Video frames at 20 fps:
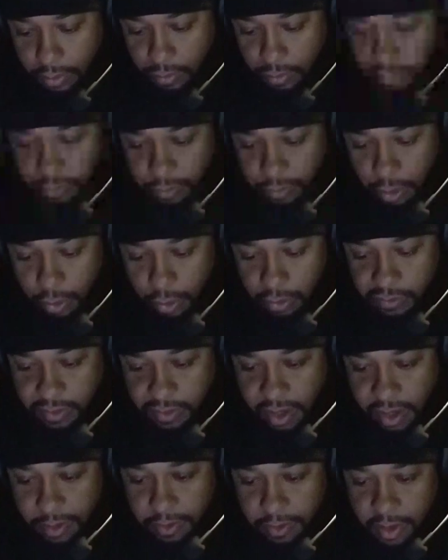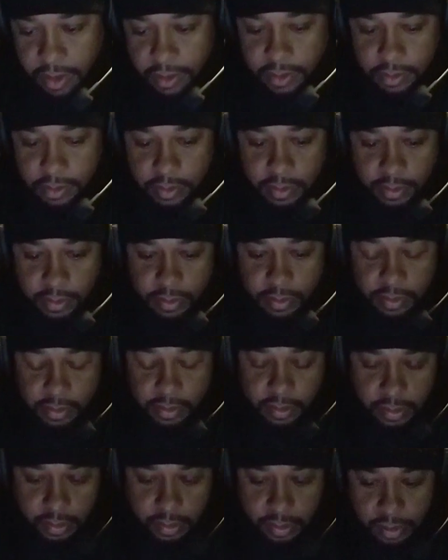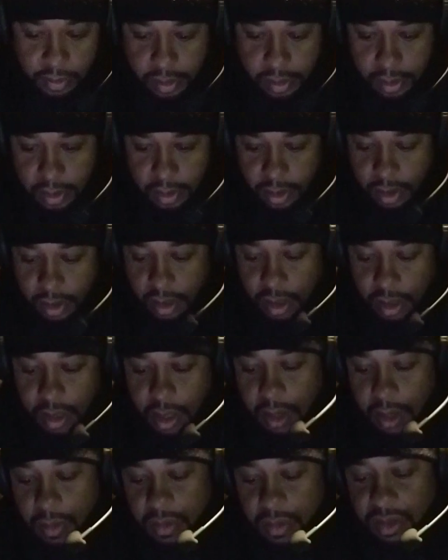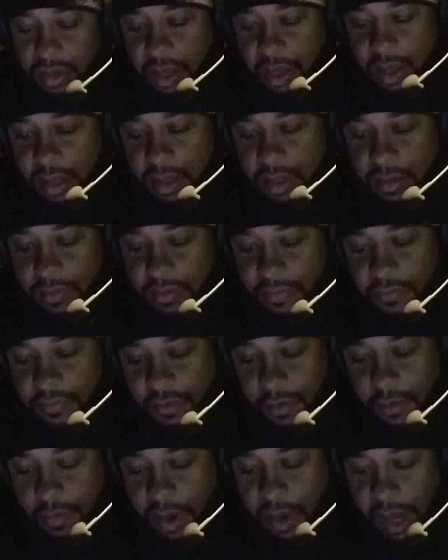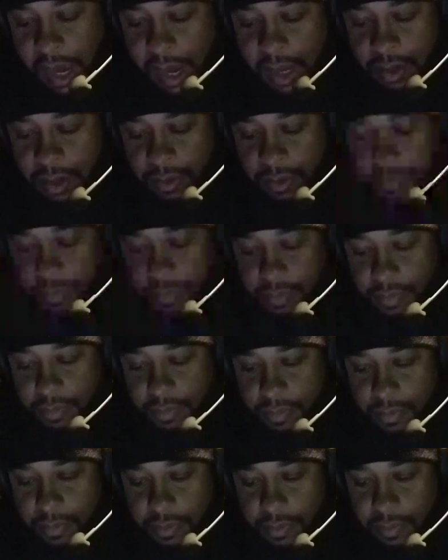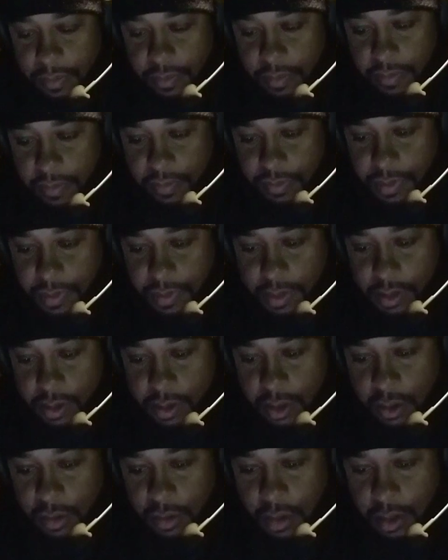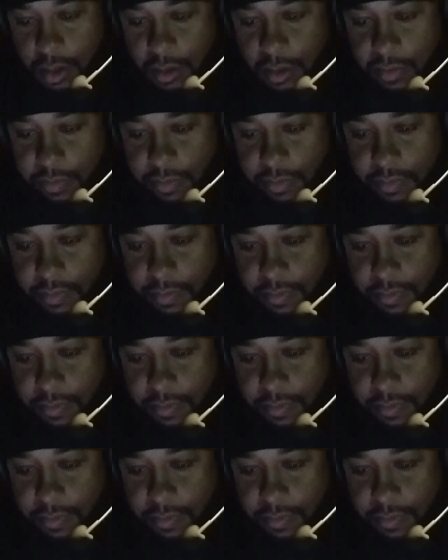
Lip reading: was prototype A. Everything from Adam, you know,